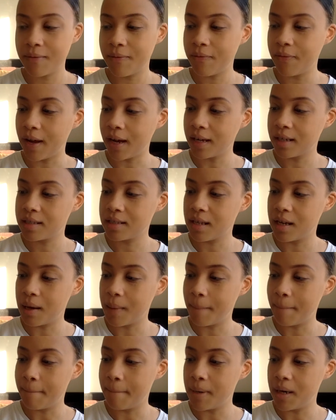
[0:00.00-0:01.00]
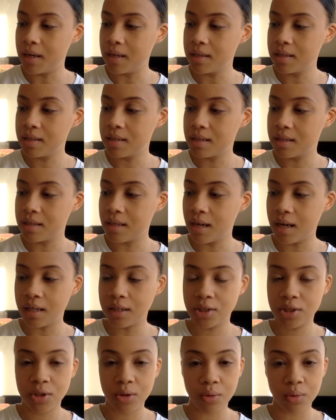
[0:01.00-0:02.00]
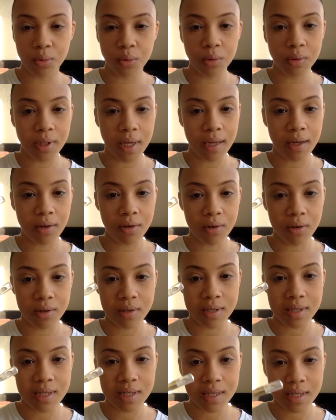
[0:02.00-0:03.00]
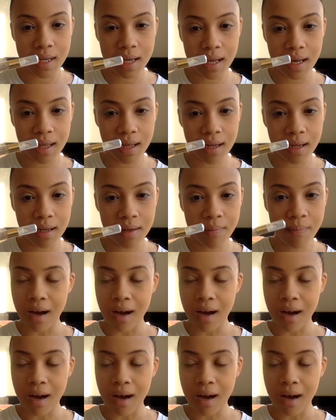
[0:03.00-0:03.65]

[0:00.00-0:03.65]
Factor Master Touch All Day Concealer.